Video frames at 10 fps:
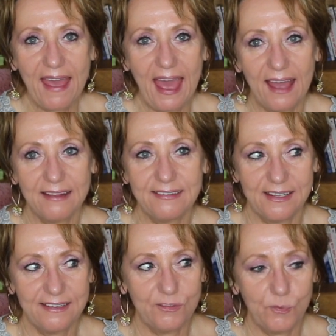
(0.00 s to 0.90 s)
had
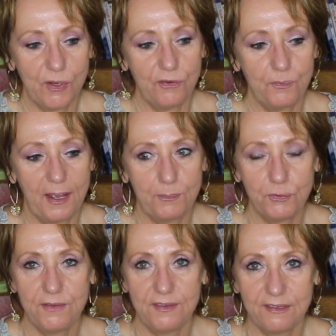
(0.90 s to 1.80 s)
since one of my
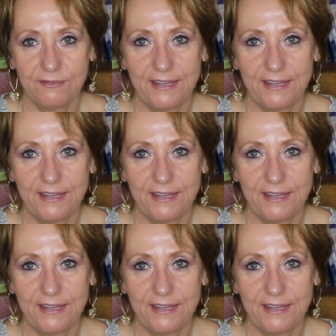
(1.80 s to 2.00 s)
previous